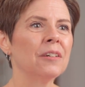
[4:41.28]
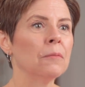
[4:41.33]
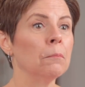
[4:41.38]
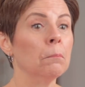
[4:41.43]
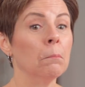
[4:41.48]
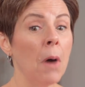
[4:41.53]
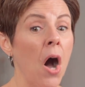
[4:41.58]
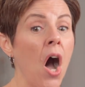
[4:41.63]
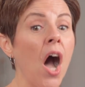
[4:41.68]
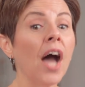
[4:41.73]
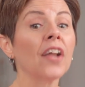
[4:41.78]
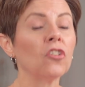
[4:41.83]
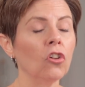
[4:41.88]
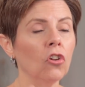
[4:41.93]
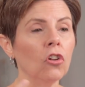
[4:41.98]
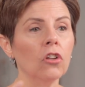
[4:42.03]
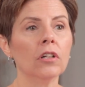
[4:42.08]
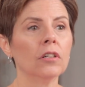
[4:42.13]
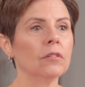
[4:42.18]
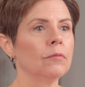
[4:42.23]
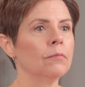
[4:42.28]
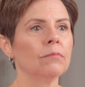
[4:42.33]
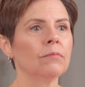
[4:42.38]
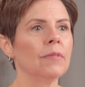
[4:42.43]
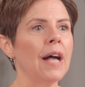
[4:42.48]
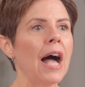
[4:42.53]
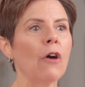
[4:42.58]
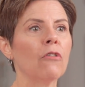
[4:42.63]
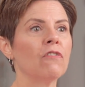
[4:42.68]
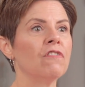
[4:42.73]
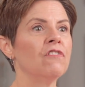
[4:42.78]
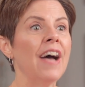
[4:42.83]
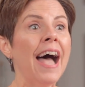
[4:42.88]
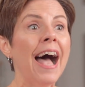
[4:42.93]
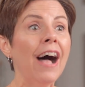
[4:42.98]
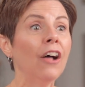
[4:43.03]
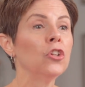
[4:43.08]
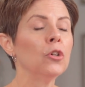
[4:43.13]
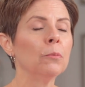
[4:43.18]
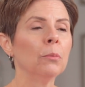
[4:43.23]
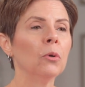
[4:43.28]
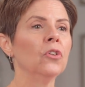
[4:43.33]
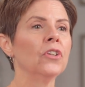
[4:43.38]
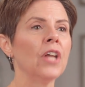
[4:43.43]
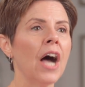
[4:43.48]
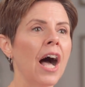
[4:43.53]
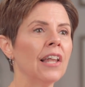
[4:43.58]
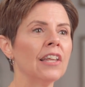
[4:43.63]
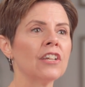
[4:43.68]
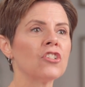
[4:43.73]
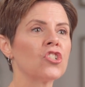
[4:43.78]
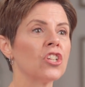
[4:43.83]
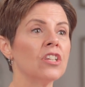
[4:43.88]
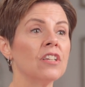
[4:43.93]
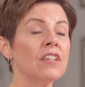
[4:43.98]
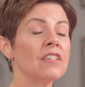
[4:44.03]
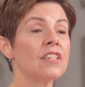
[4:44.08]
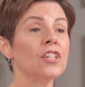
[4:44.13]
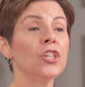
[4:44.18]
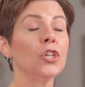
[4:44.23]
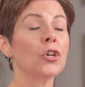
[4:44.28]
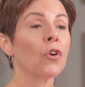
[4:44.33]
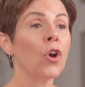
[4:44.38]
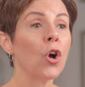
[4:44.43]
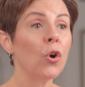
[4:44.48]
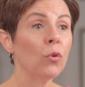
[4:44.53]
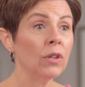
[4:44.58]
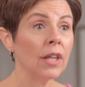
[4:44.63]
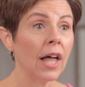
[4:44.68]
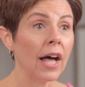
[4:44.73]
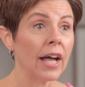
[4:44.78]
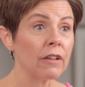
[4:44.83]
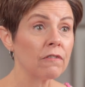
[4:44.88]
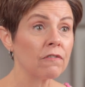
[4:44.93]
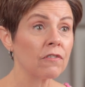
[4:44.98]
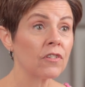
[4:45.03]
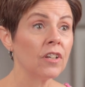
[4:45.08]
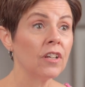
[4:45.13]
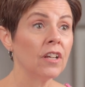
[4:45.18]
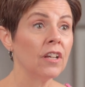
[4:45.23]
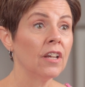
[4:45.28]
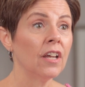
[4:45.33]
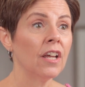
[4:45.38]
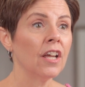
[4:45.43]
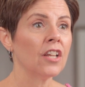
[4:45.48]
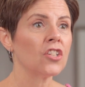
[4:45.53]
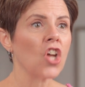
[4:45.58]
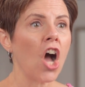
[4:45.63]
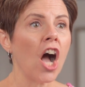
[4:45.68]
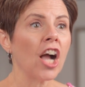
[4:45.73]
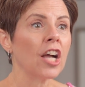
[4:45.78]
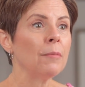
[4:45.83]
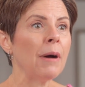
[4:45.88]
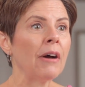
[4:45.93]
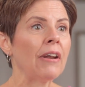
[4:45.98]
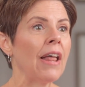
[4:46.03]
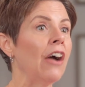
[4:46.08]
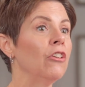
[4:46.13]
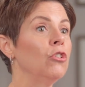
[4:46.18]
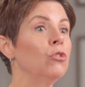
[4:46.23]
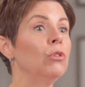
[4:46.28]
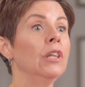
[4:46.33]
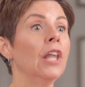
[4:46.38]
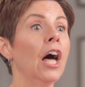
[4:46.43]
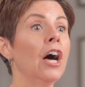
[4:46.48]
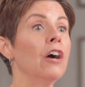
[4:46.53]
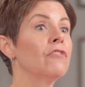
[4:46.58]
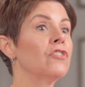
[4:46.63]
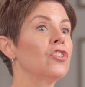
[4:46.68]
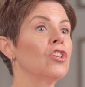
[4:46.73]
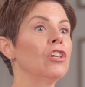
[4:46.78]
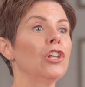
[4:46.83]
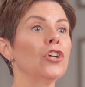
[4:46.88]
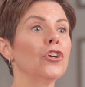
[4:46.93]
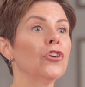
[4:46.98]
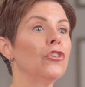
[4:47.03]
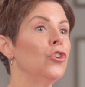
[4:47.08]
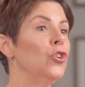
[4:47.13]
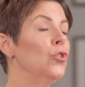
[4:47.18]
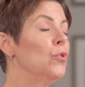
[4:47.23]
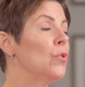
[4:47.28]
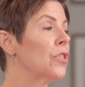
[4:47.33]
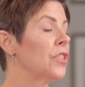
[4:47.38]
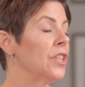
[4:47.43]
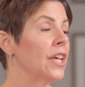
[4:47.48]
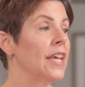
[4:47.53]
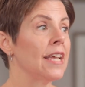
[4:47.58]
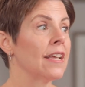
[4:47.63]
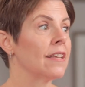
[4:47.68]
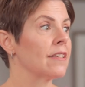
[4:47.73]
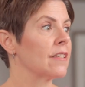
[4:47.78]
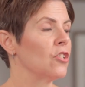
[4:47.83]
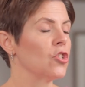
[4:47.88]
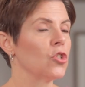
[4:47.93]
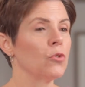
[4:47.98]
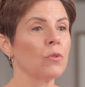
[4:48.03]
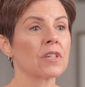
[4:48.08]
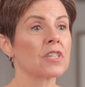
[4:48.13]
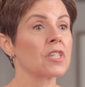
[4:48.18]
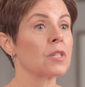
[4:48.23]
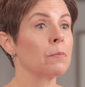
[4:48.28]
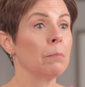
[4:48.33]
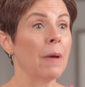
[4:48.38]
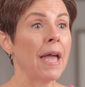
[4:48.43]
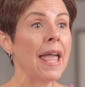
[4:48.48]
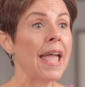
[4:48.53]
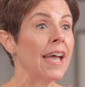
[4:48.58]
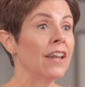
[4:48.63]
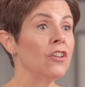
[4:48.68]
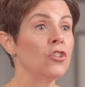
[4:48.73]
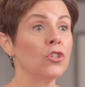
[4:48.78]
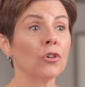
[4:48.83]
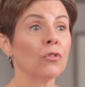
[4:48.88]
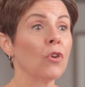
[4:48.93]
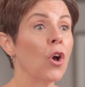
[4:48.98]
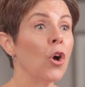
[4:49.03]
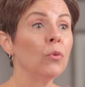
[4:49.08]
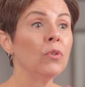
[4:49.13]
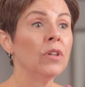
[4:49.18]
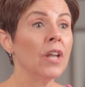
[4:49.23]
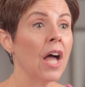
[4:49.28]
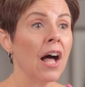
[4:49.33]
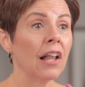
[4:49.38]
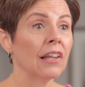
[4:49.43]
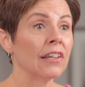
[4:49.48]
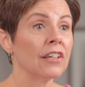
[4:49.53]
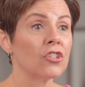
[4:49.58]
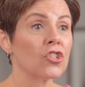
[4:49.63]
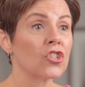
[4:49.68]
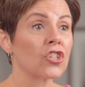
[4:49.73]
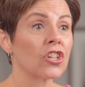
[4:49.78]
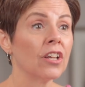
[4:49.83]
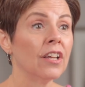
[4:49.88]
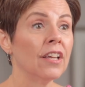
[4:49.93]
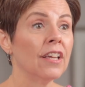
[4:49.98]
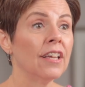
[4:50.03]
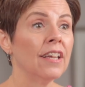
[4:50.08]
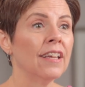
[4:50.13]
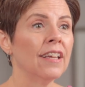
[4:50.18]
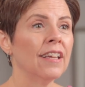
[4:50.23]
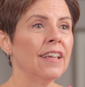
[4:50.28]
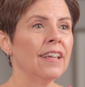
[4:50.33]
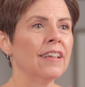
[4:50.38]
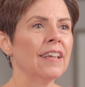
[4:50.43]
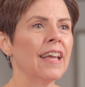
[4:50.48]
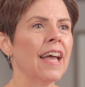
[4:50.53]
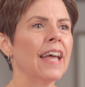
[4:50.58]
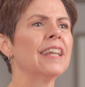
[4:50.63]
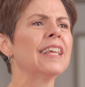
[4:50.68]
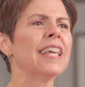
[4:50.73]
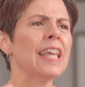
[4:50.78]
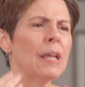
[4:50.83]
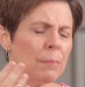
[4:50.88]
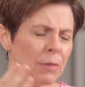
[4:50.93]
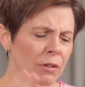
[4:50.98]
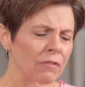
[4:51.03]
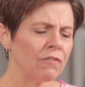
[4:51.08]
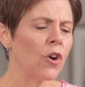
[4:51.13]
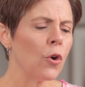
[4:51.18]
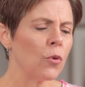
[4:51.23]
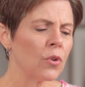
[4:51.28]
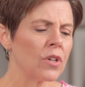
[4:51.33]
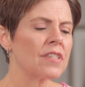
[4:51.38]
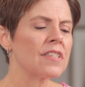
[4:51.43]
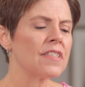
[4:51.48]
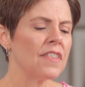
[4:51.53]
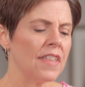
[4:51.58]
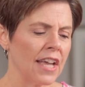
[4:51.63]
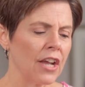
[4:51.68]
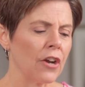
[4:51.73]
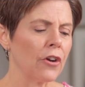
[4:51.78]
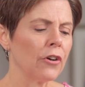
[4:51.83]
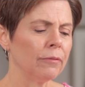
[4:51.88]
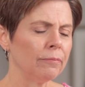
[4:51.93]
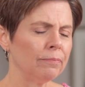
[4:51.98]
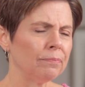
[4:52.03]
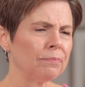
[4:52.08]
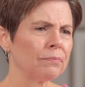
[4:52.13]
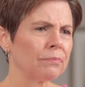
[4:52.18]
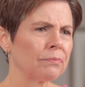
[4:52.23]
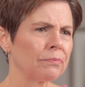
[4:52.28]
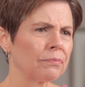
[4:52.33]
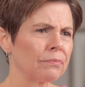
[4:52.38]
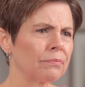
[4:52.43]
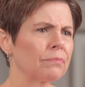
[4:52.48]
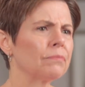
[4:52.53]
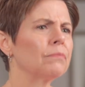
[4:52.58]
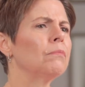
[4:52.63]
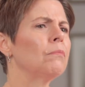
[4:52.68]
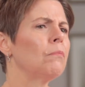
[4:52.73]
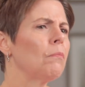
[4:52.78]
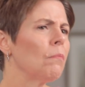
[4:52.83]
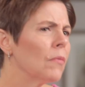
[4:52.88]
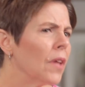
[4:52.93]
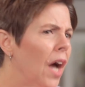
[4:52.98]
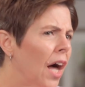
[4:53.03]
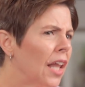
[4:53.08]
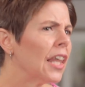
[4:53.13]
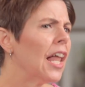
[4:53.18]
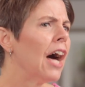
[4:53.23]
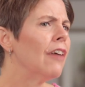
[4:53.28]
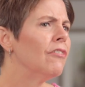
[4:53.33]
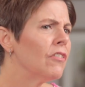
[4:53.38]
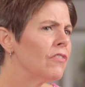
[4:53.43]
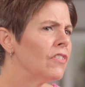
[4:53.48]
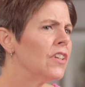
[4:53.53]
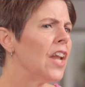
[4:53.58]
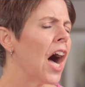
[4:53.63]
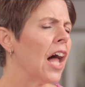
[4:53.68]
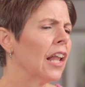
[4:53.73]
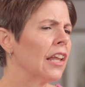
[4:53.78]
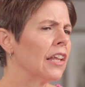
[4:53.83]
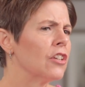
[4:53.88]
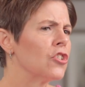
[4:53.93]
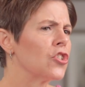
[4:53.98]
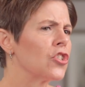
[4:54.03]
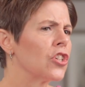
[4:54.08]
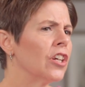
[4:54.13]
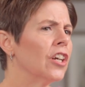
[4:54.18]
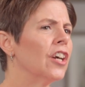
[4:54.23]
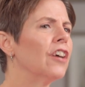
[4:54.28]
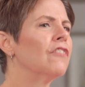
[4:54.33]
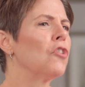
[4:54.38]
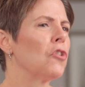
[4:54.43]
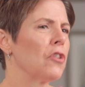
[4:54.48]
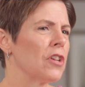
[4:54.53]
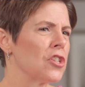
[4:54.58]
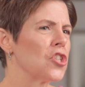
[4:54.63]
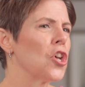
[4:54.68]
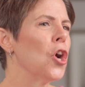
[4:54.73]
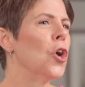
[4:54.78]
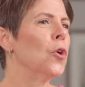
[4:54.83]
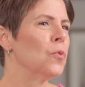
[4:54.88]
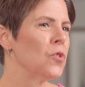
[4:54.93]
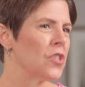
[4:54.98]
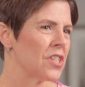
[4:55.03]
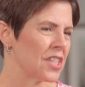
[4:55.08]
model how valuable knowledge is in your own life. Talk about how you love to learn new things and to expand your own knowledge. And keep the focus there, a love of knowledge for its own